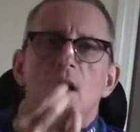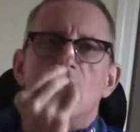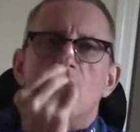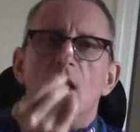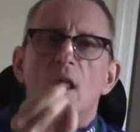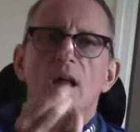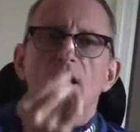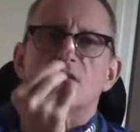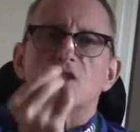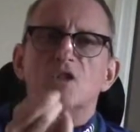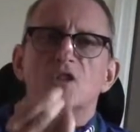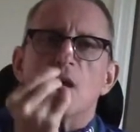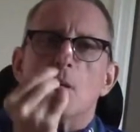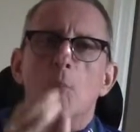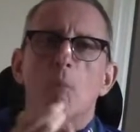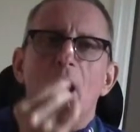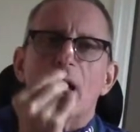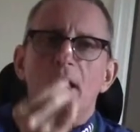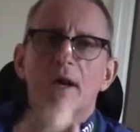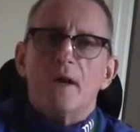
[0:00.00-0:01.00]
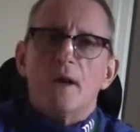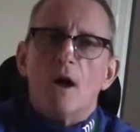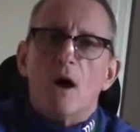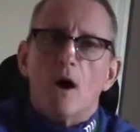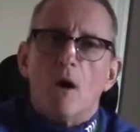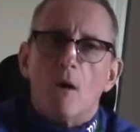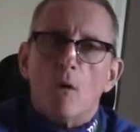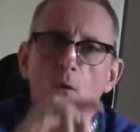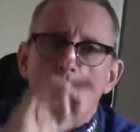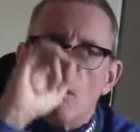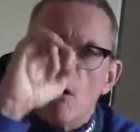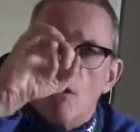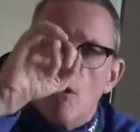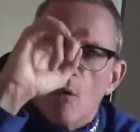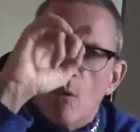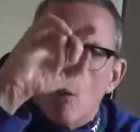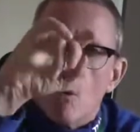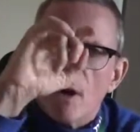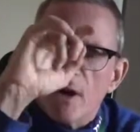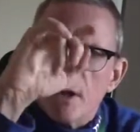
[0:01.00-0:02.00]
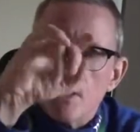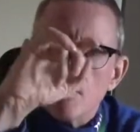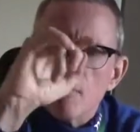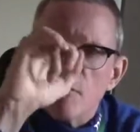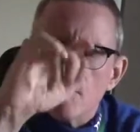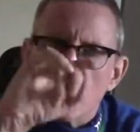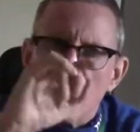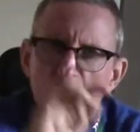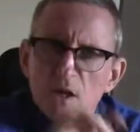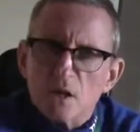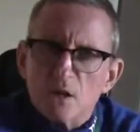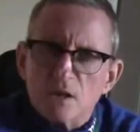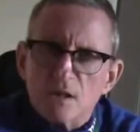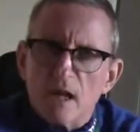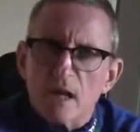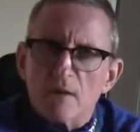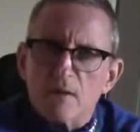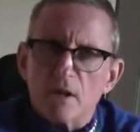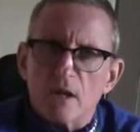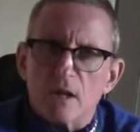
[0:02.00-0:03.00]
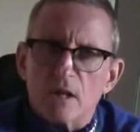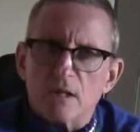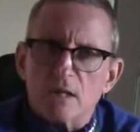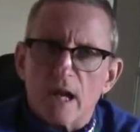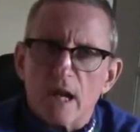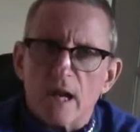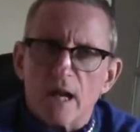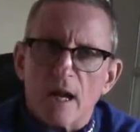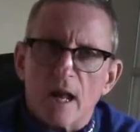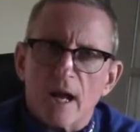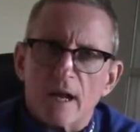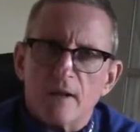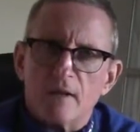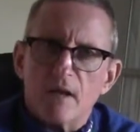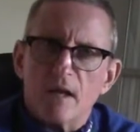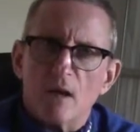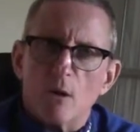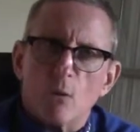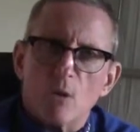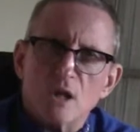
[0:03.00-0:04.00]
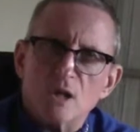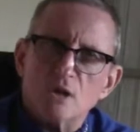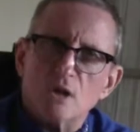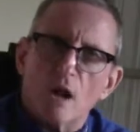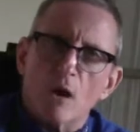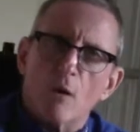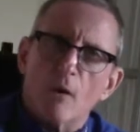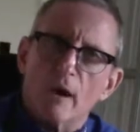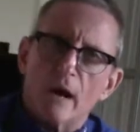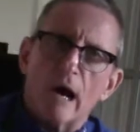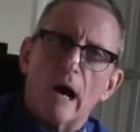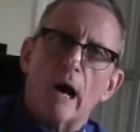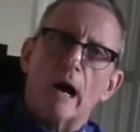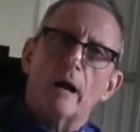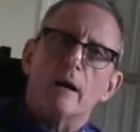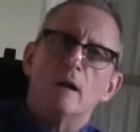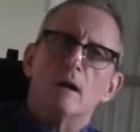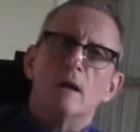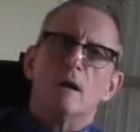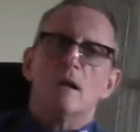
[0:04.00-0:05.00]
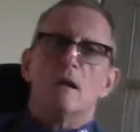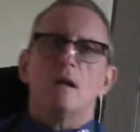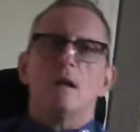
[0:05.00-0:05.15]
let somebody know. One of you fuckers out there has got an idea what's going on.